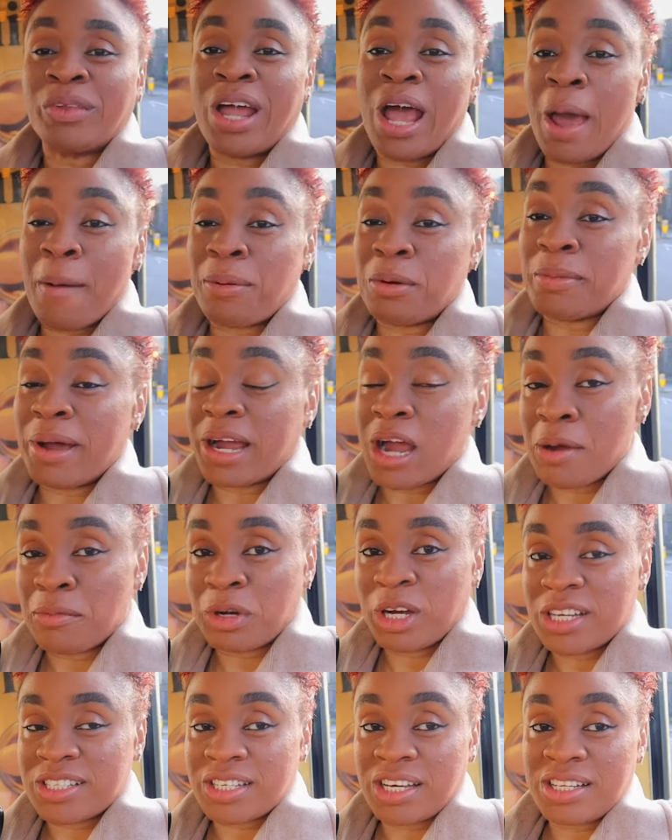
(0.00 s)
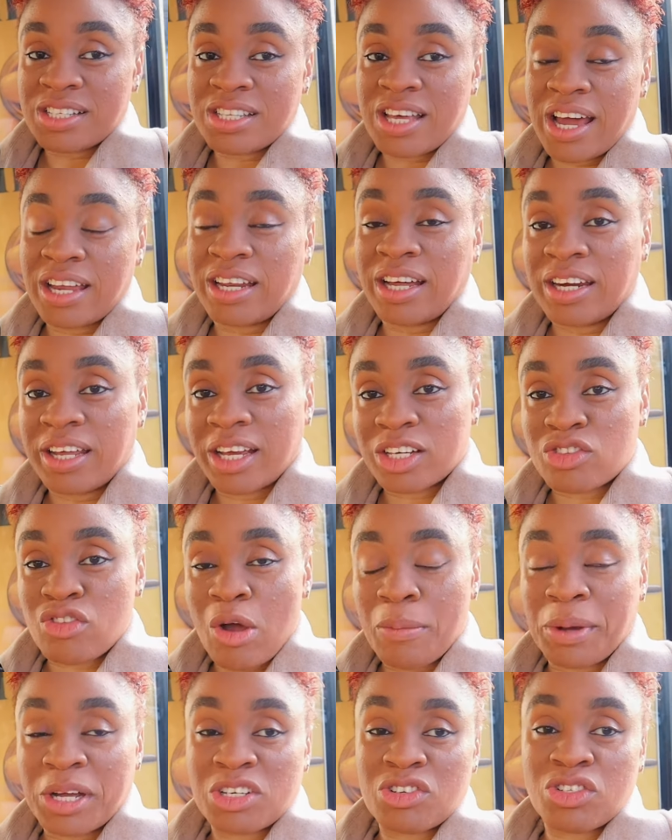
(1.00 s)
i put my cameras inside and the
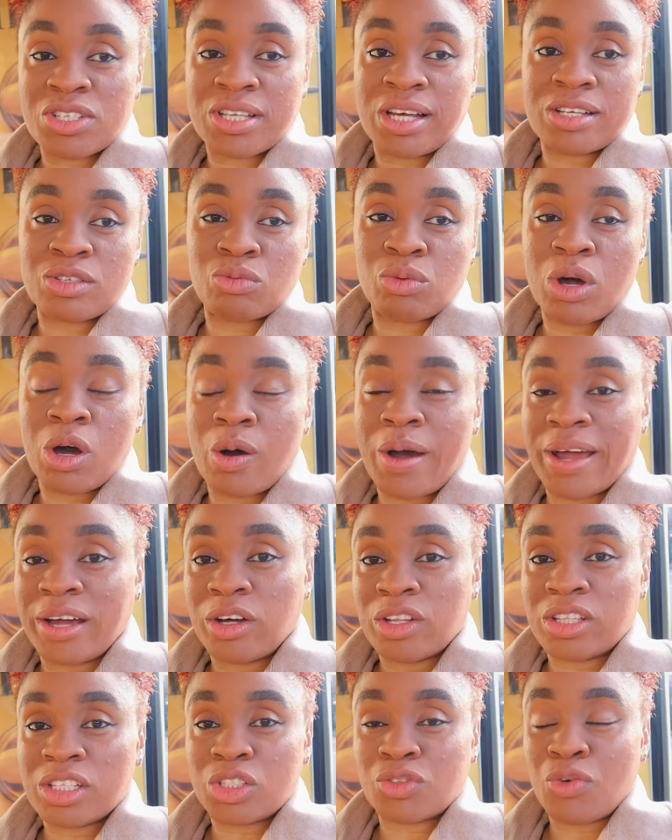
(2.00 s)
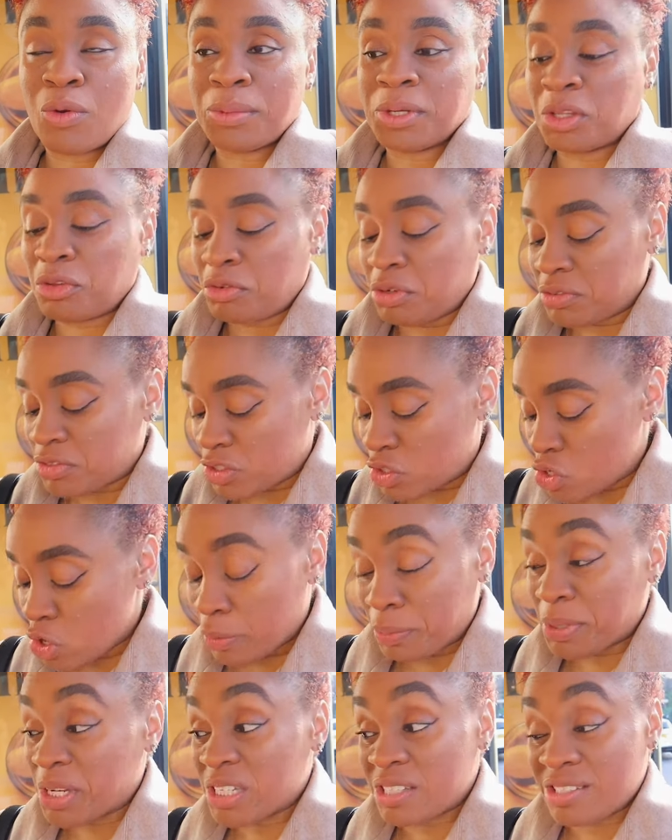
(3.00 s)
extra batteries as well i got this from a thrift shop
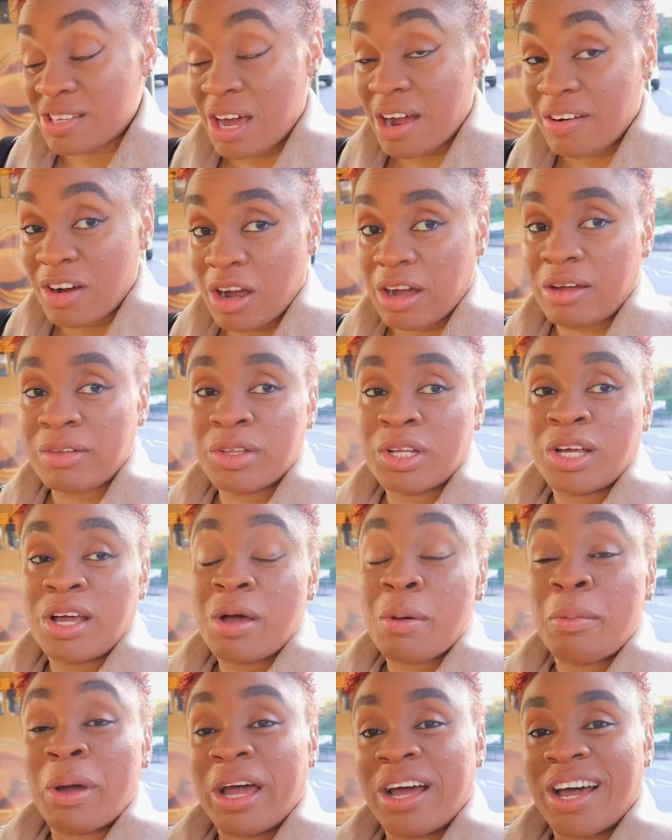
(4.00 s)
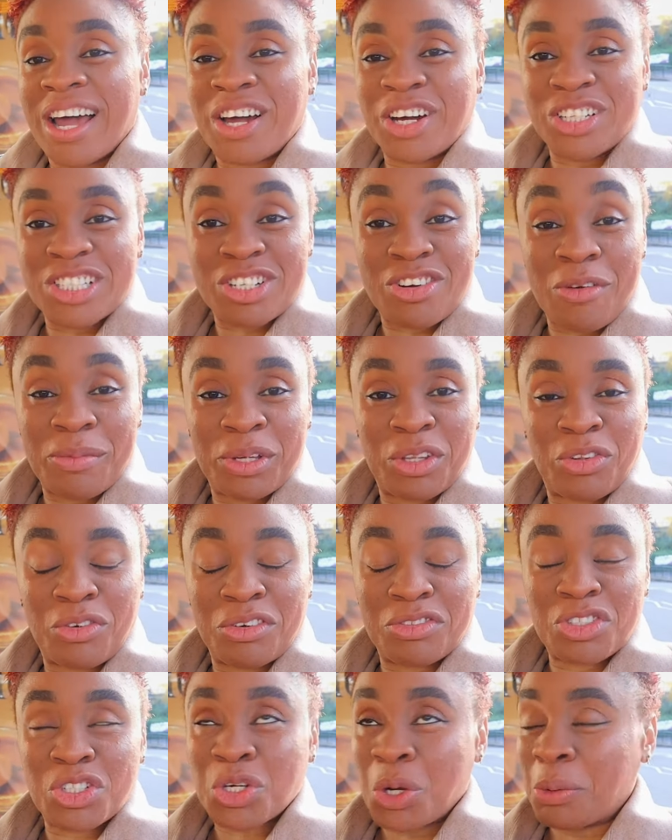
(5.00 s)
in zara but i got this from a
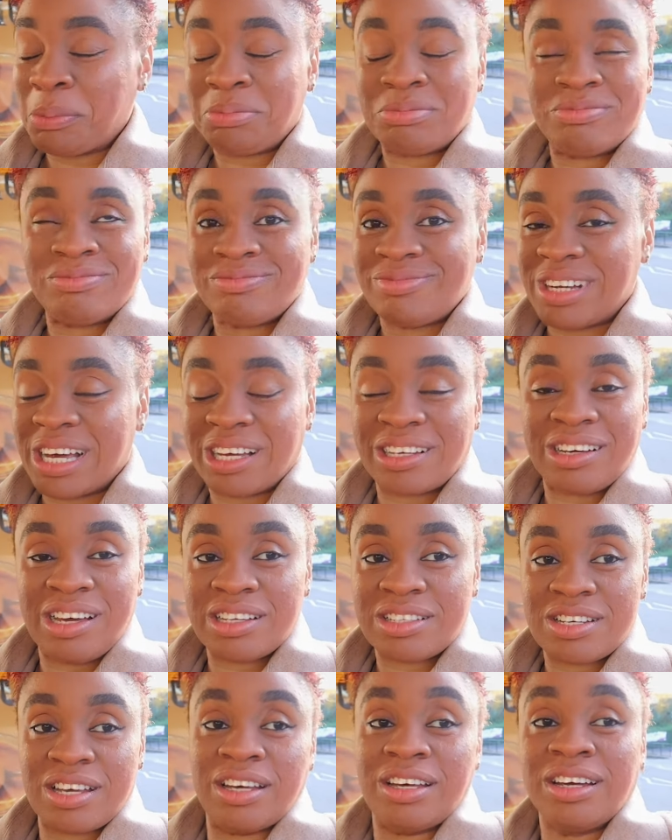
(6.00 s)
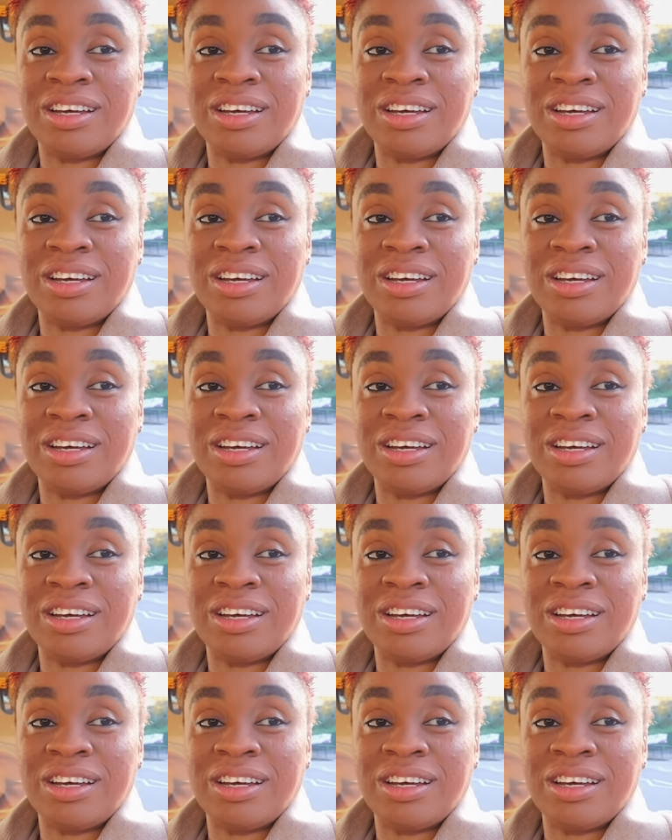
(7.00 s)
thrift shop like it's